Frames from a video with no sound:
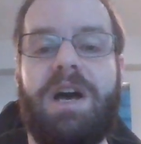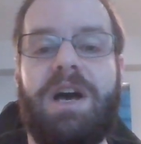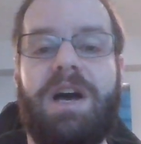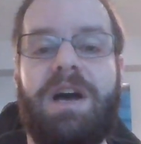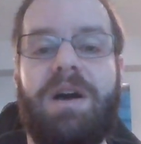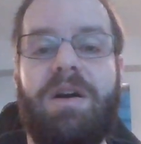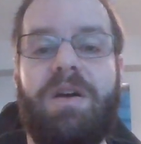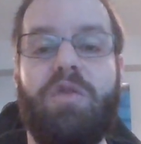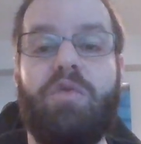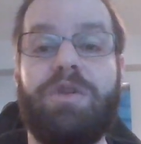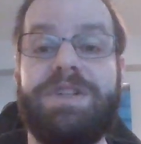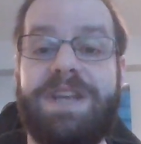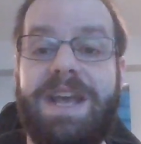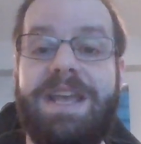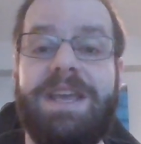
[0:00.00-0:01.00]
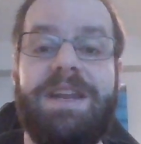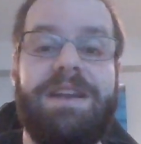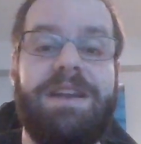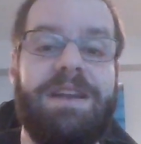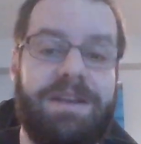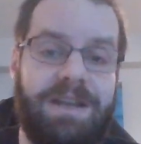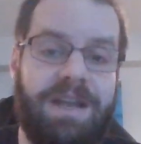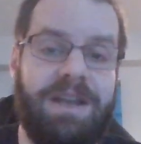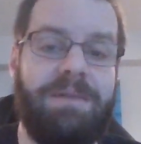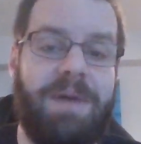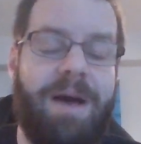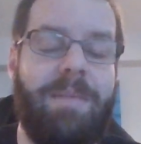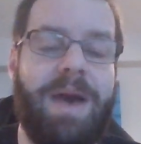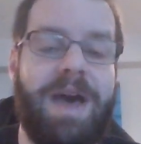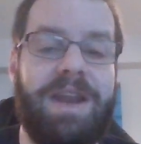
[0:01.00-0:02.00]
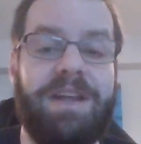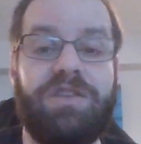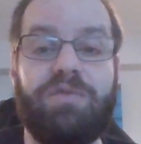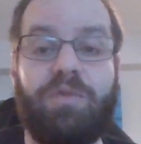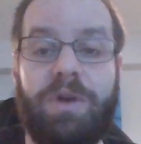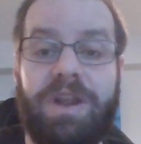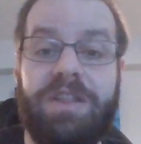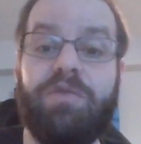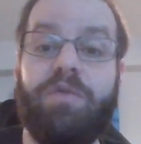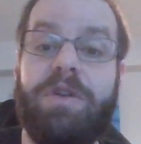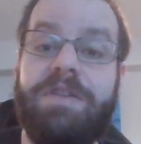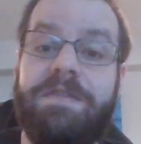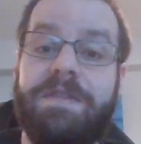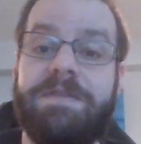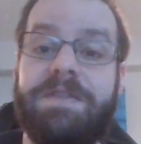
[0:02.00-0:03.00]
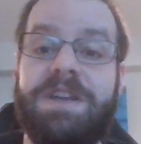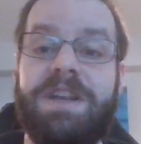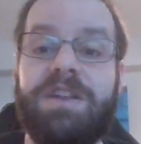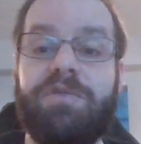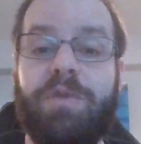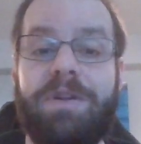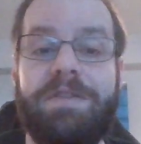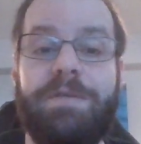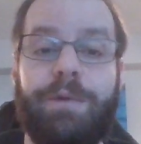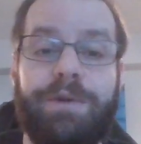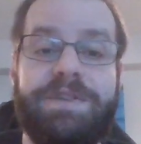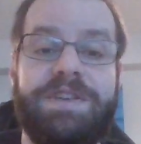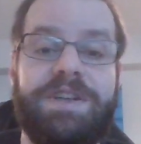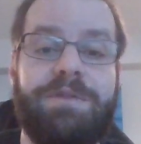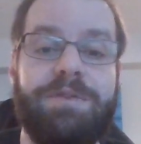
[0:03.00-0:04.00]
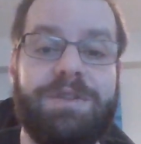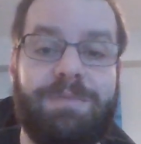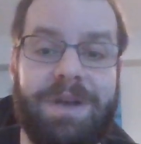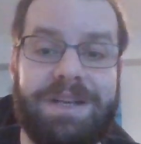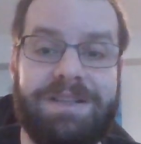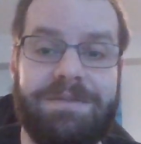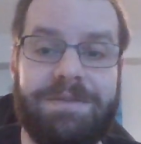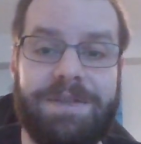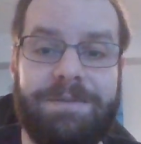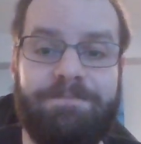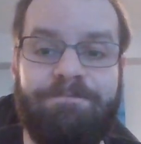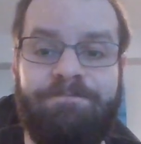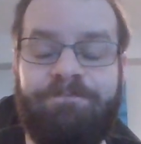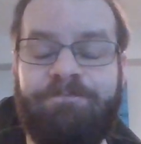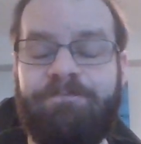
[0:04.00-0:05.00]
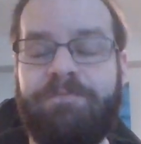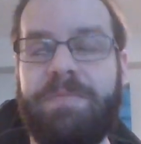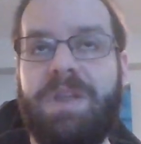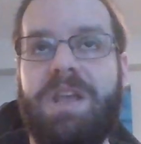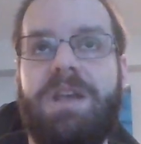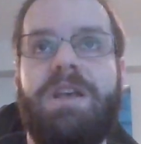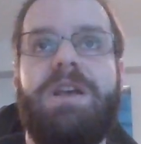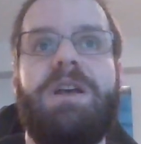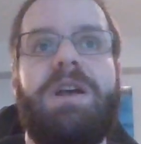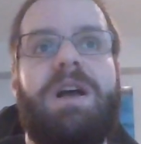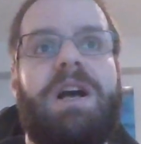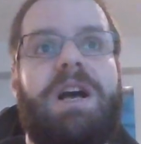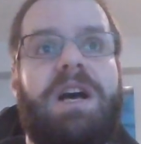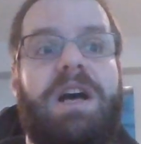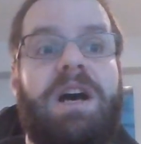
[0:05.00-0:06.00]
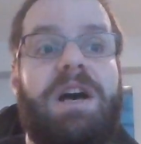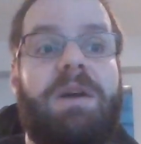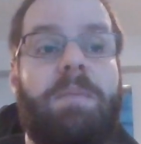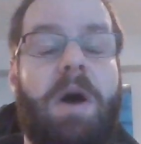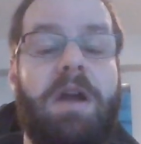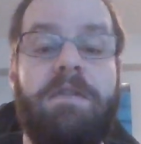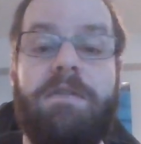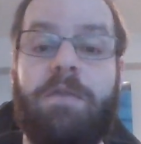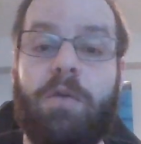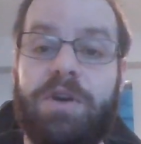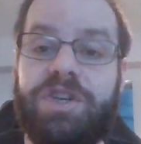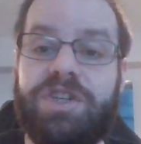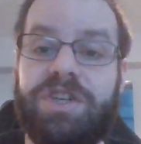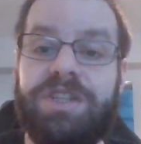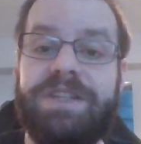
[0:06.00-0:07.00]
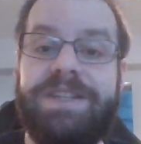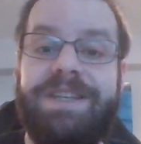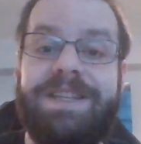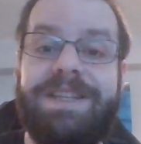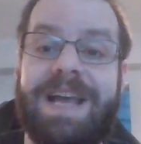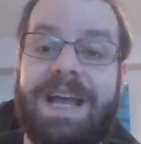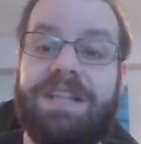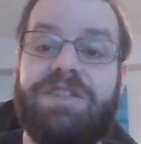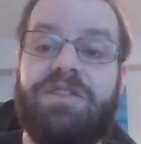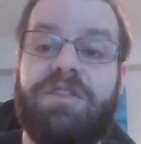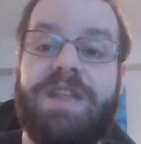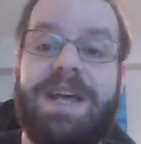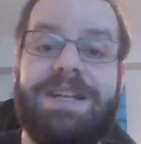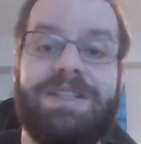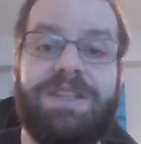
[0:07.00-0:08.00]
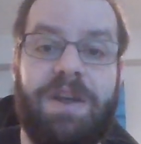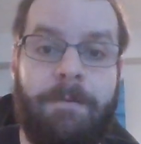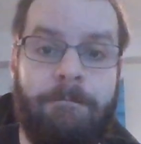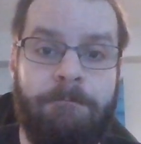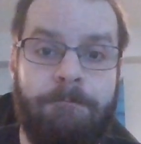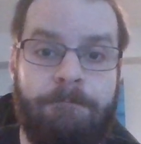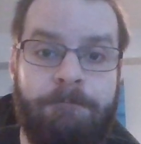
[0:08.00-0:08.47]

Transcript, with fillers: uh, who were taken in am 20, in 2015 and 2014, respectively? Uh, unfortunately, the answer to that is no.